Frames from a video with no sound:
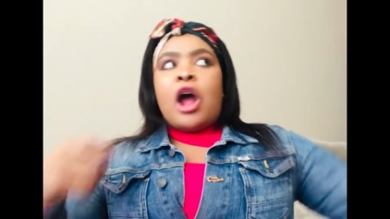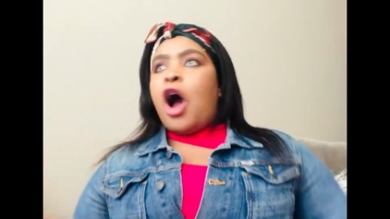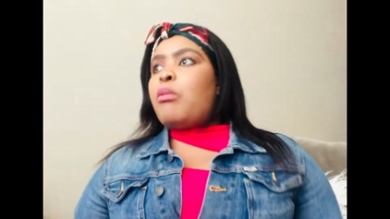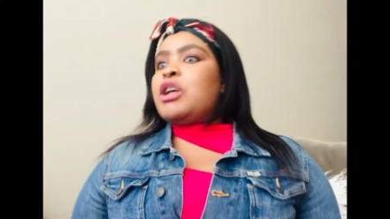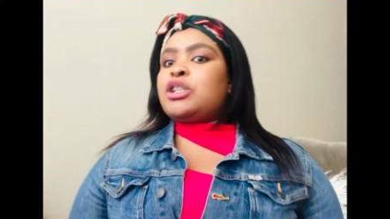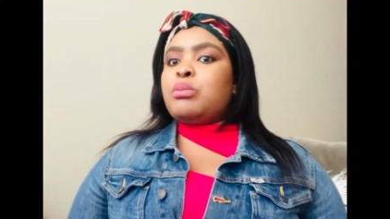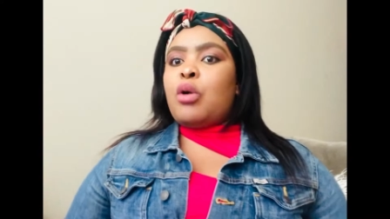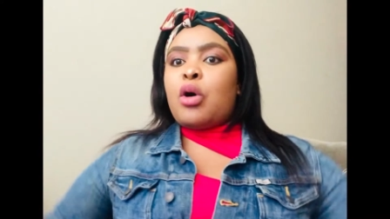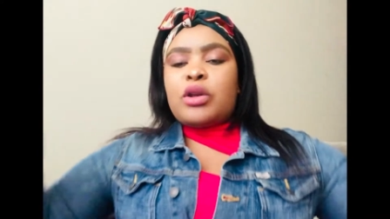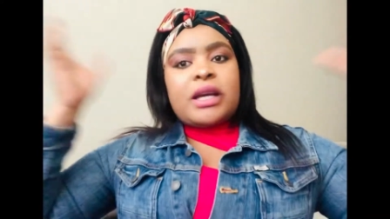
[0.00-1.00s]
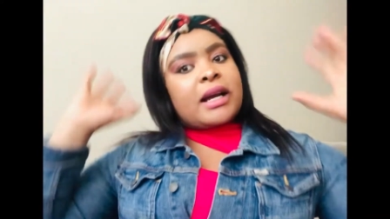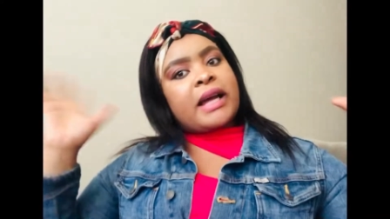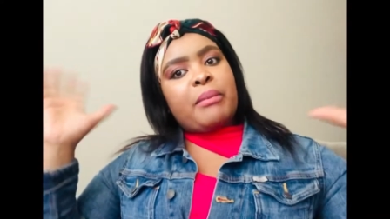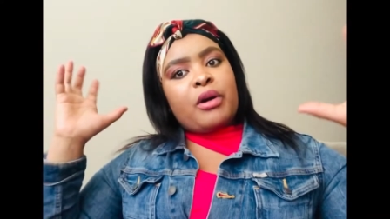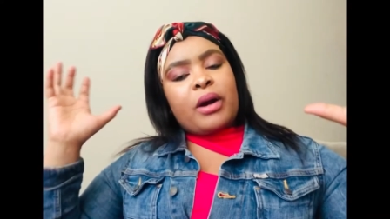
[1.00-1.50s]
how much more the
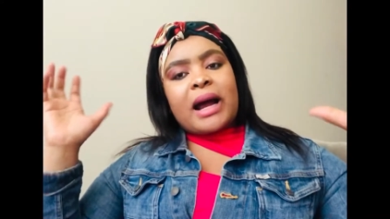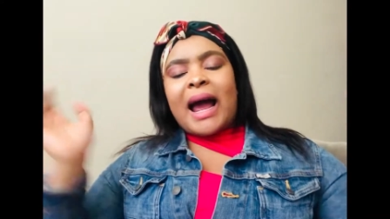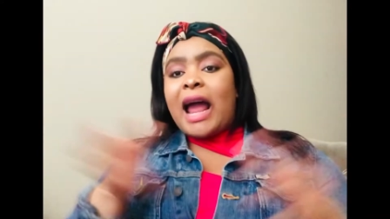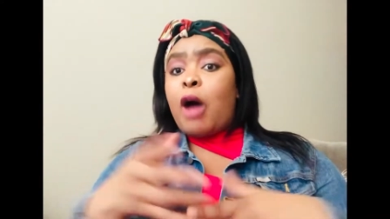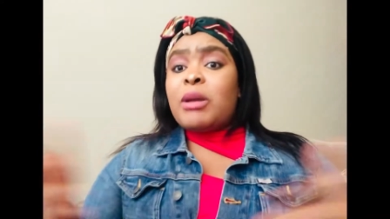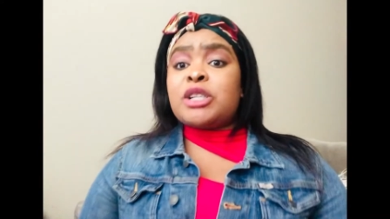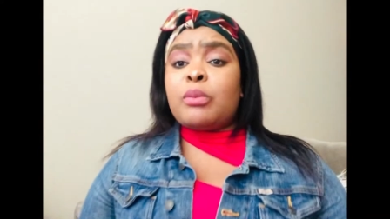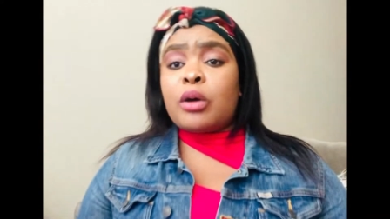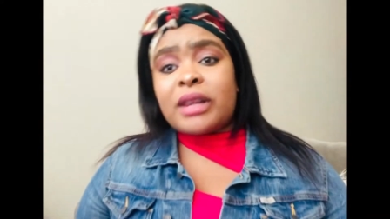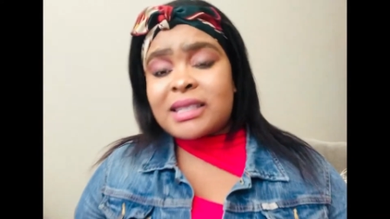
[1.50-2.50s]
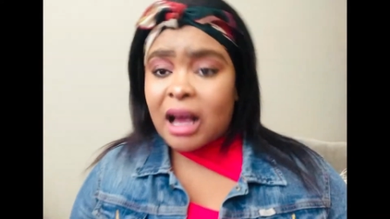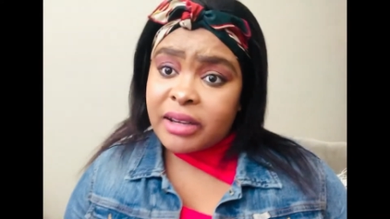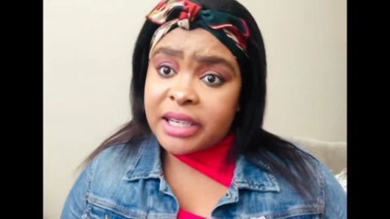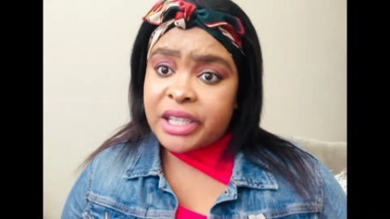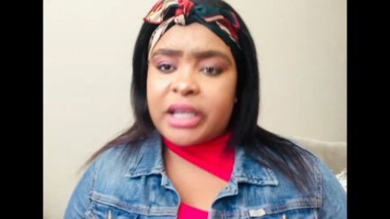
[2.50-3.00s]
camera guy, how much more the
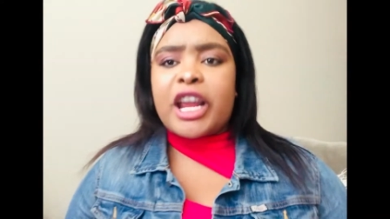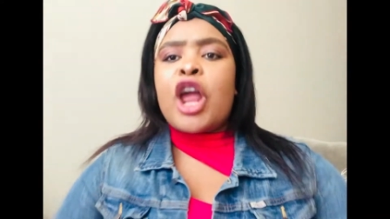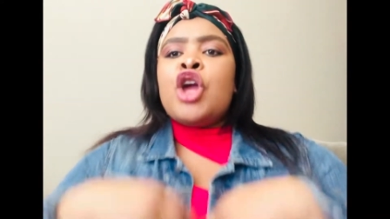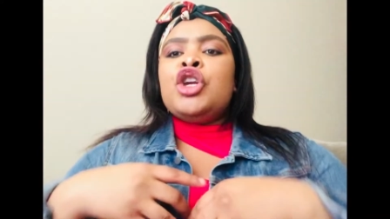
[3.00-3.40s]
sound engineer,